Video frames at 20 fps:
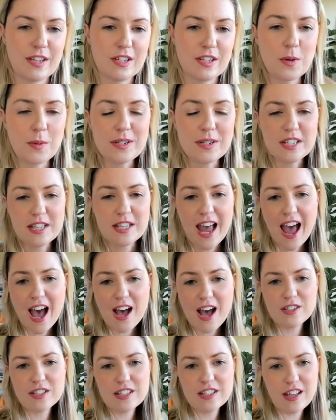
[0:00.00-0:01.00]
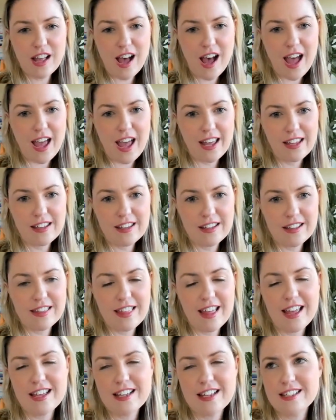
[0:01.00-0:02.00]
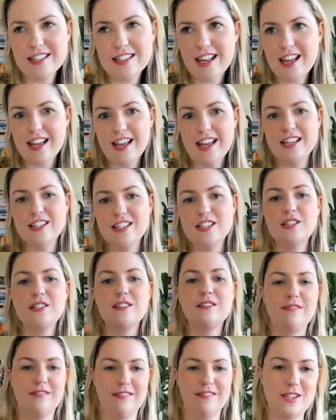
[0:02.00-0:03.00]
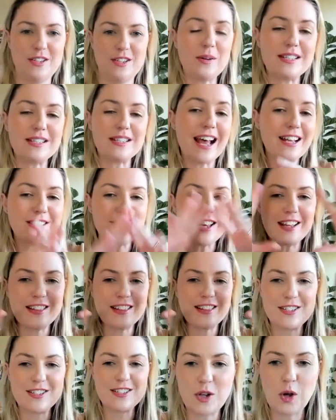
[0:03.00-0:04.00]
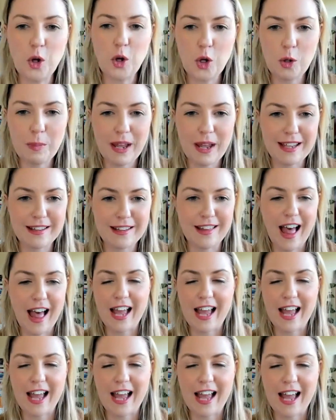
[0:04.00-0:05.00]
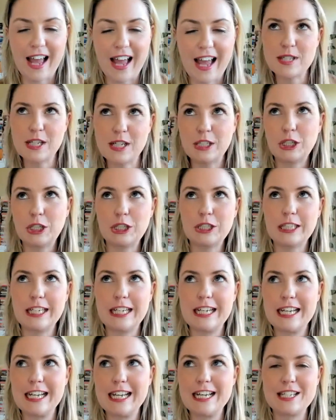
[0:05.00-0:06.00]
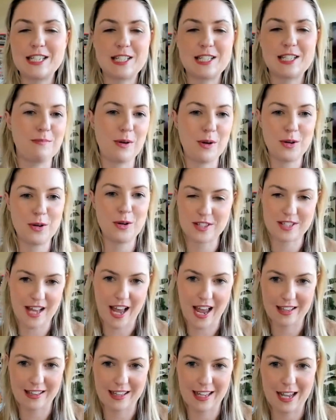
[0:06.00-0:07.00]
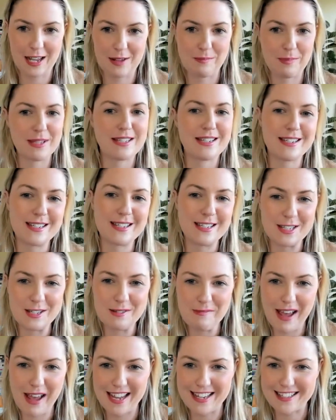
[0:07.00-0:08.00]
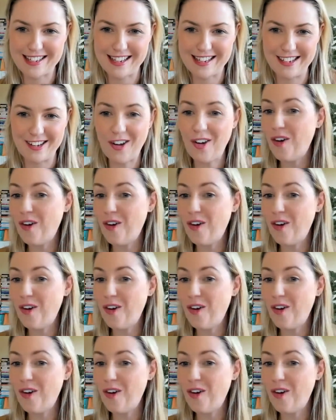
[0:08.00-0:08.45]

So it sounds like So it sounds like this has all been like absolutely smooth sailing. Business is amazing.